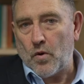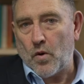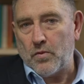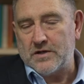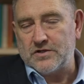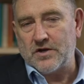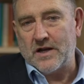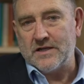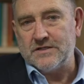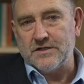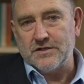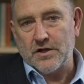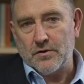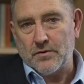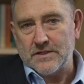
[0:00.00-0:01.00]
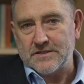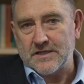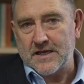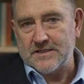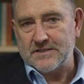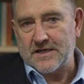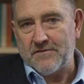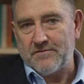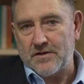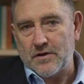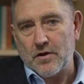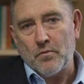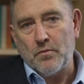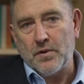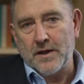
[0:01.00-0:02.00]
What we're trying to do is give the
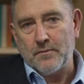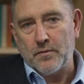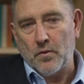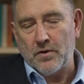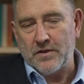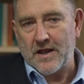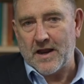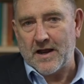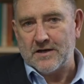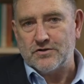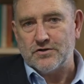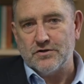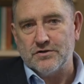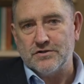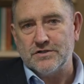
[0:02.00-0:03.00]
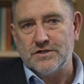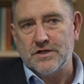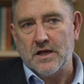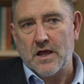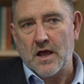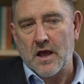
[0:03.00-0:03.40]
young people within our trust